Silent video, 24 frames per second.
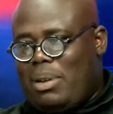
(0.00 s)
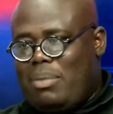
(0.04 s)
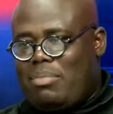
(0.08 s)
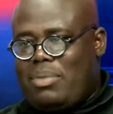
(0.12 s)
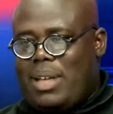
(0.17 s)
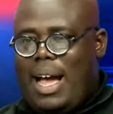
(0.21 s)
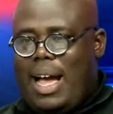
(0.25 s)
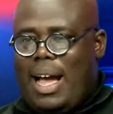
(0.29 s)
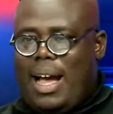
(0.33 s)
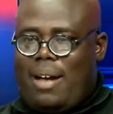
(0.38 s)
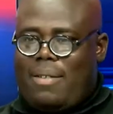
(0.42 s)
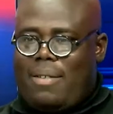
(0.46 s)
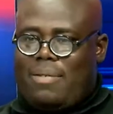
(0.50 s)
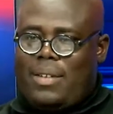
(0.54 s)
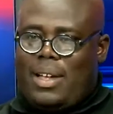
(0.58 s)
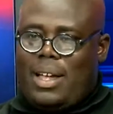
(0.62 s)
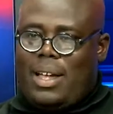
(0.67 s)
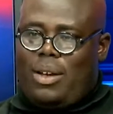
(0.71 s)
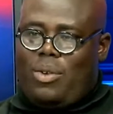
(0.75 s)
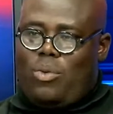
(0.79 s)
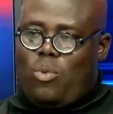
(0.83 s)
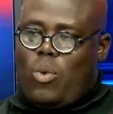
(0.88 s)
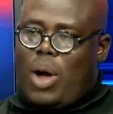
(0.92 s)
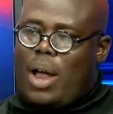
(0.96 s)
Maybe I have
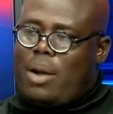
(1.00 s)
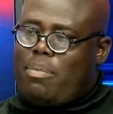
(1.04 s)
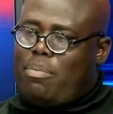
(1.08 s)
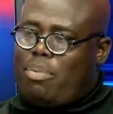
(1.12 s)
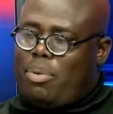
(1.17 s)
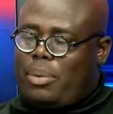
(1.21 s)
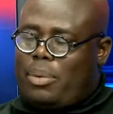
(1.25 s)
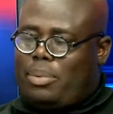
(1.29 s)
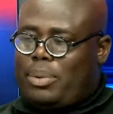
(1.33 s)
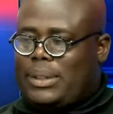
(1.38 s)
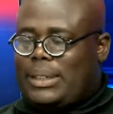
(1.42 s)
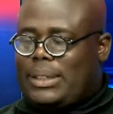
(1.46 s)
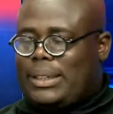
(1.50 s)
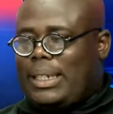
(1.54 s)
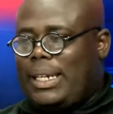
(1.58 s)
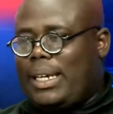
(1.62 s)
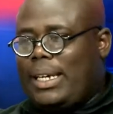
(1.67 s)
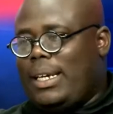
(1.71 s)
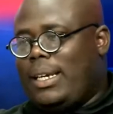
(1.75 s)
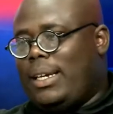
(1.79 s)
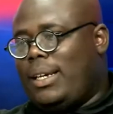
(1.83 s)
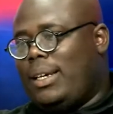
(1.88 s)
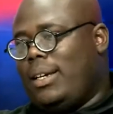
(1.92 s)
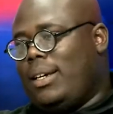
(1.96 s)
one
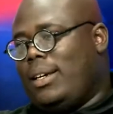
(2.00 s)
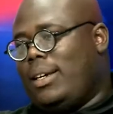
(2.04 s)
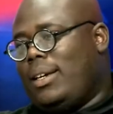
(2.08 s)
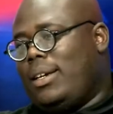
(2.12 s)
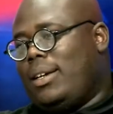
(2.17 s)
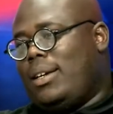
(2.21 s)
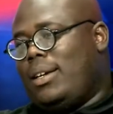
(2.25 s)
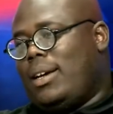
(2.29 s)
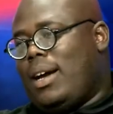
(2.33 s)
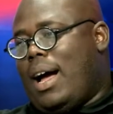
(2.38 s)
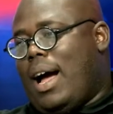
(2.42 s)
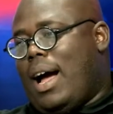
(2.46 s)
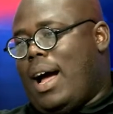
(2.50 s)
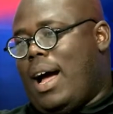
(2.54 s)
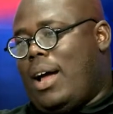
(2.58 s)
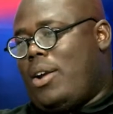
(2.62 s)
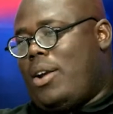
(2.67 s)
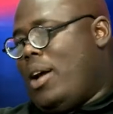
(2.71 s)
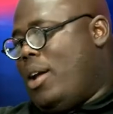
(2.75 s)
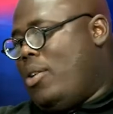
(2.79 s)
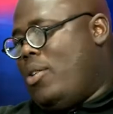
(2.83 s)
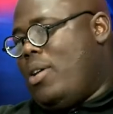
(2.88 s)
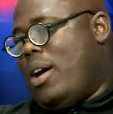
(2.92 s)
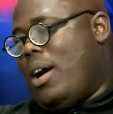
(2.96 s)
property,
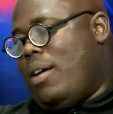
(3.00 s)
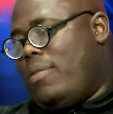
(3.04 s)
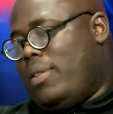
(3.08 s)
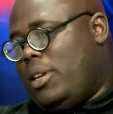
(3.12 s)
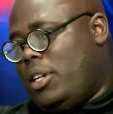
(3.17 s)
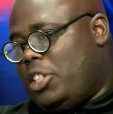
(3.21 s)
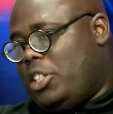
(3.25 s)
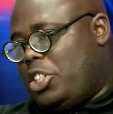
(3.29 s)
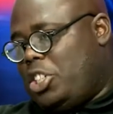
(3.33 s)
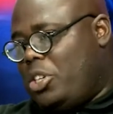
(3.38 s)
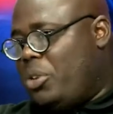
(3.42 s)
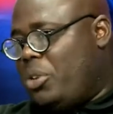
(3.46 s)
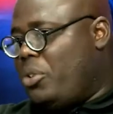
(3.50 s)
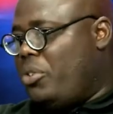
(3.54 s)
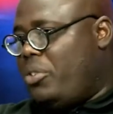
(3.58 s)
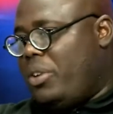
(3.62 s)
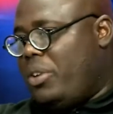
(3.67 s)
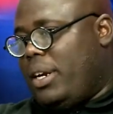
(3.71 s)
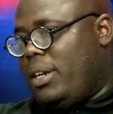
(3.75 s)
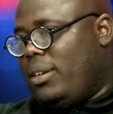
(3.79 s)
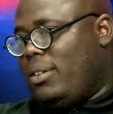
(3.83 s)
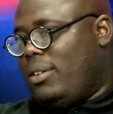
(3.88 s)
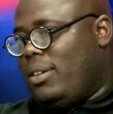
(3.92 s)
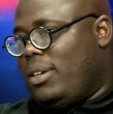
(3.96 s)
I don't have any
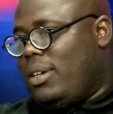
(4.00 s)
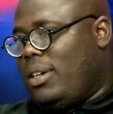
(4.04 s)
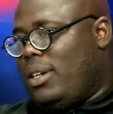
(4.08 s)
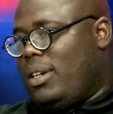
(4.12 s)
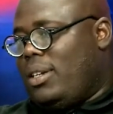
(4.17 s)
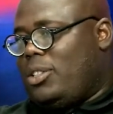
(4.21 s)
children.